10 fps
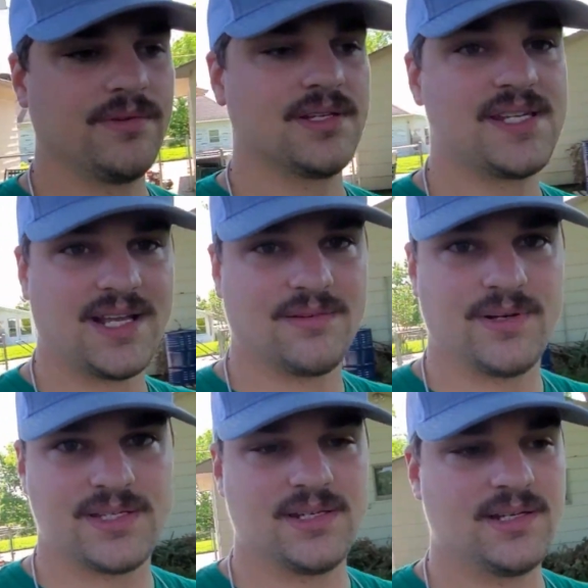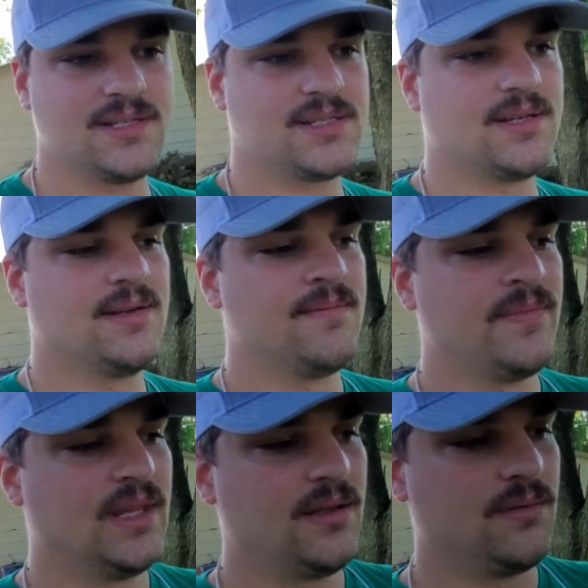The second reason is
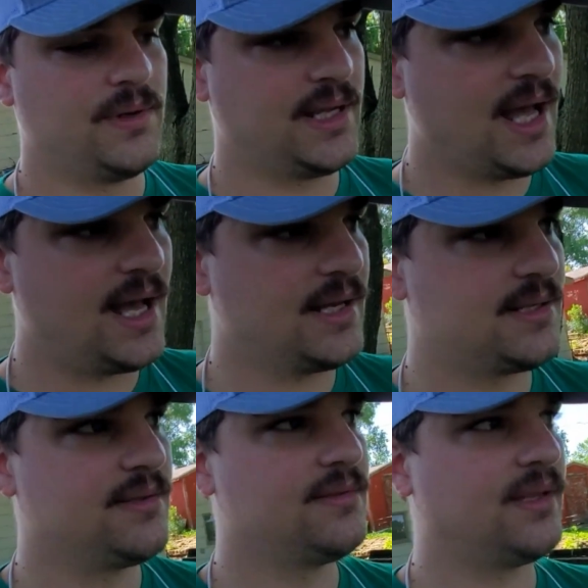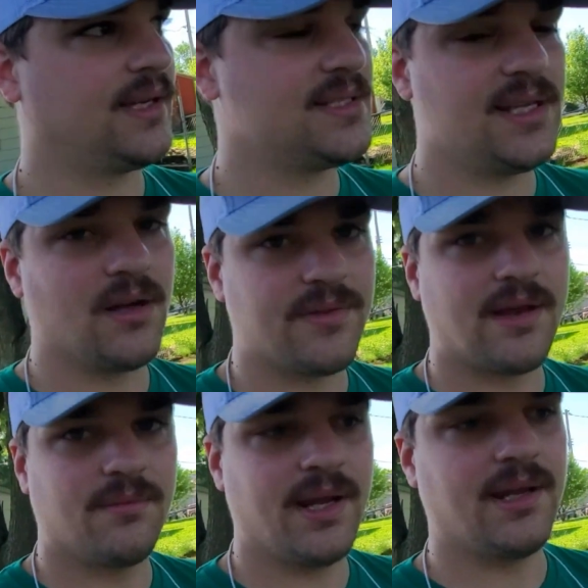we got, like I said, all
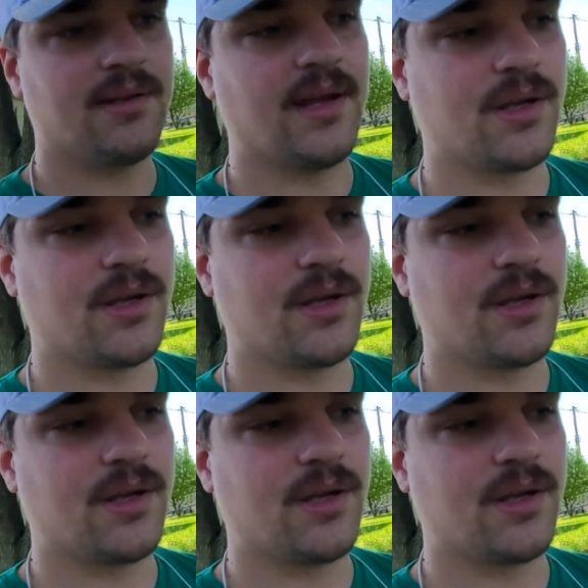that rain.